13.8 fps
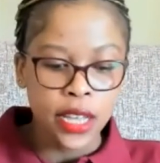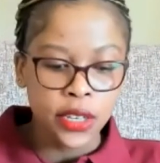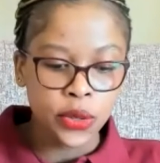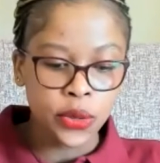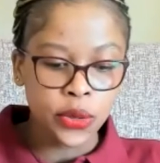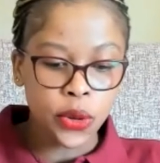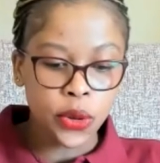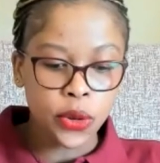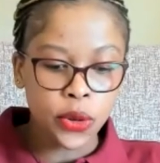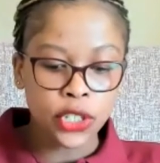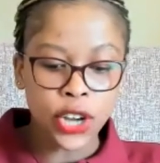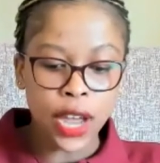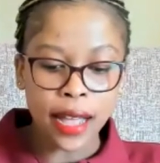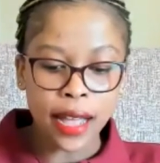So
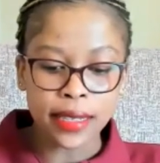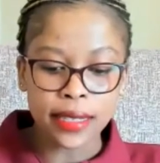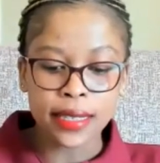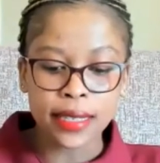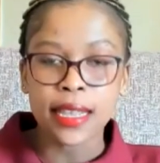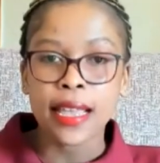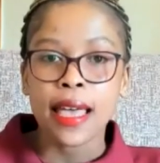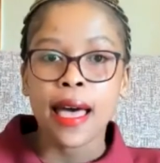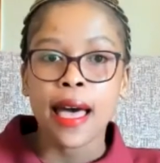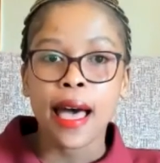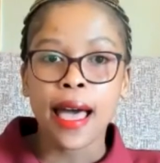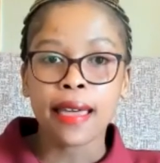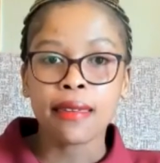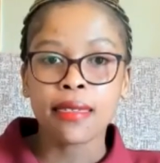Charles,
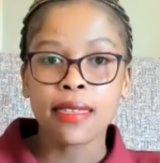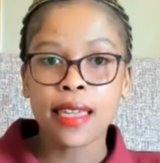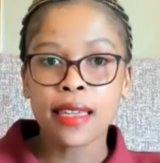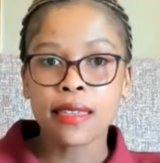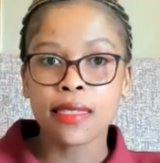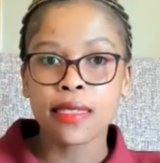I think